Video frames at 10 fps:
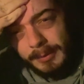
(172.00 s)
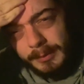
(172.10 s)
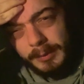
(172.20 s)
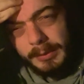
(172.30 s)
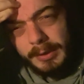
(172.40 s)

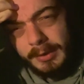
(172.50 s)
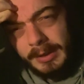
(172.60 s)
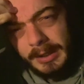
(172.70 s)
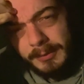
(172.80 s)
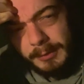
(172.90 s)
we were
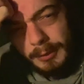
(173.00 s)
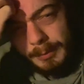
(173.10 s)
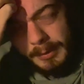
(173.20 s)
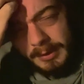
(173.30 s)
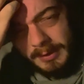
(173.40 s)
at, we were up
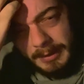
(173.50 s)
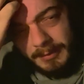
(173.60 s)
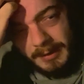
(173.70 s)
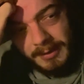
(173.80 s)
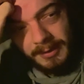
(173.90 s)
at the town centre,